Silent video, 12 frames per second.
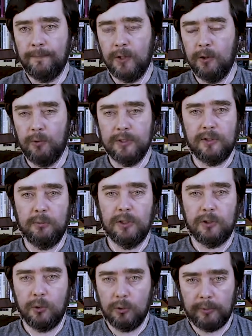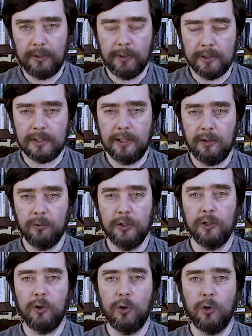you know wants to be two amoebas and you want
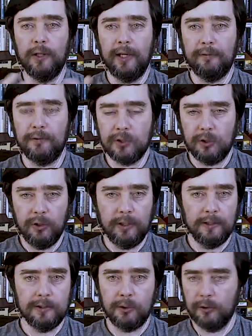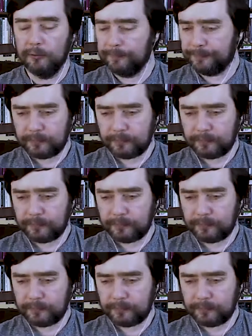to go where life is good and sort of